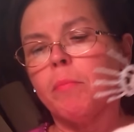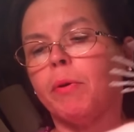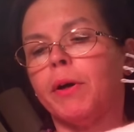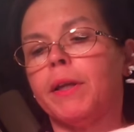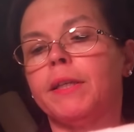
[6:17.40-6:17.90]

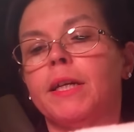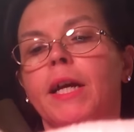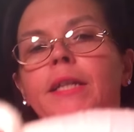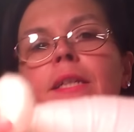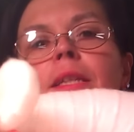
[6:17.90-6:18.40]
But
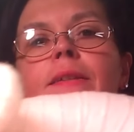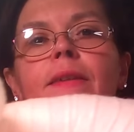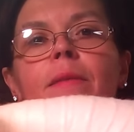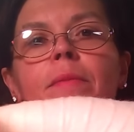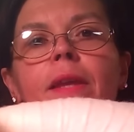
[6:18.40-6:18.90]
I did the
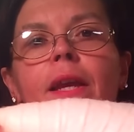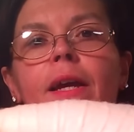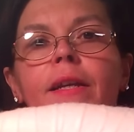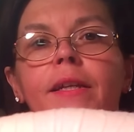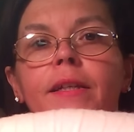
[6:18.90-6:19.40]
same thing
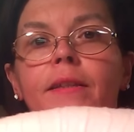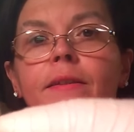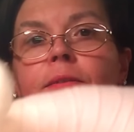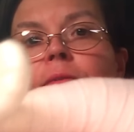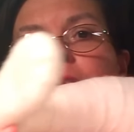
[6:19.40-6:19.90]
on
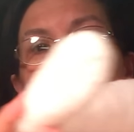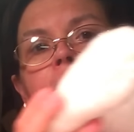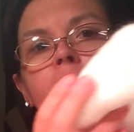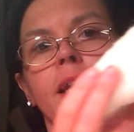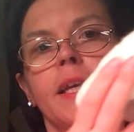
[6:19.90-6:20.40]
his feet.
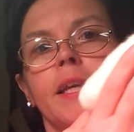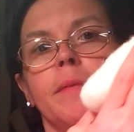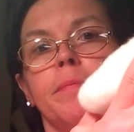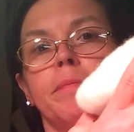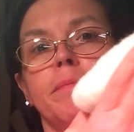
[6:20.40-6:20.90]

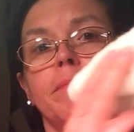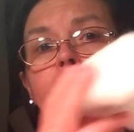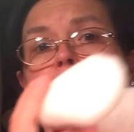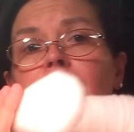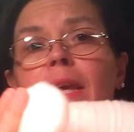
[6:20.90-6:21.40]

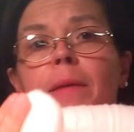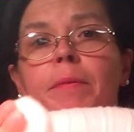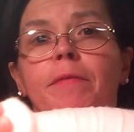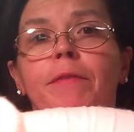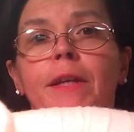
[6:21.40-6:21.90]
It kept
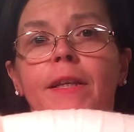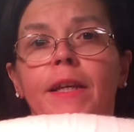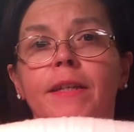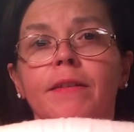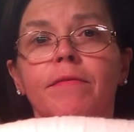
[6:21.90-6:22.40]
the feet
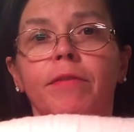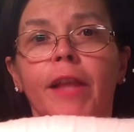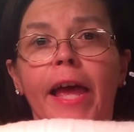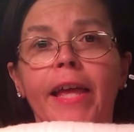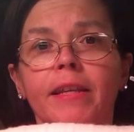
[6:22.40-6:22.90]
nice and
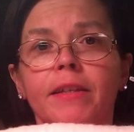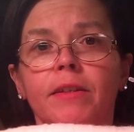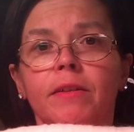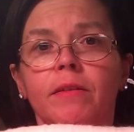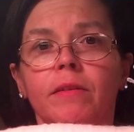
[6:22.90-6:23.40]
flat
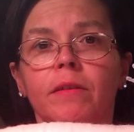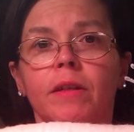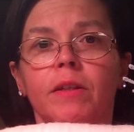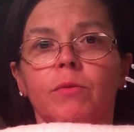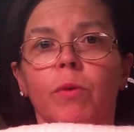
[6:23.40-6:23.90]

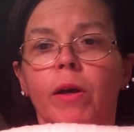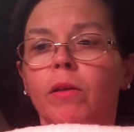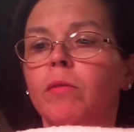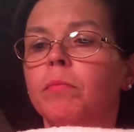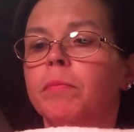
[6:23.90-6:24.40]
as
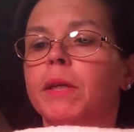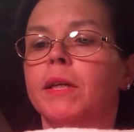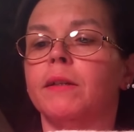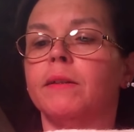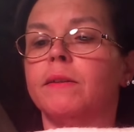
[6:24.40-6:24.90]
well,
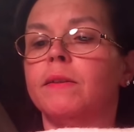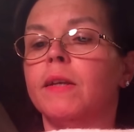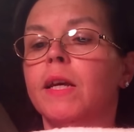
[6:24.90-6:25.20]
because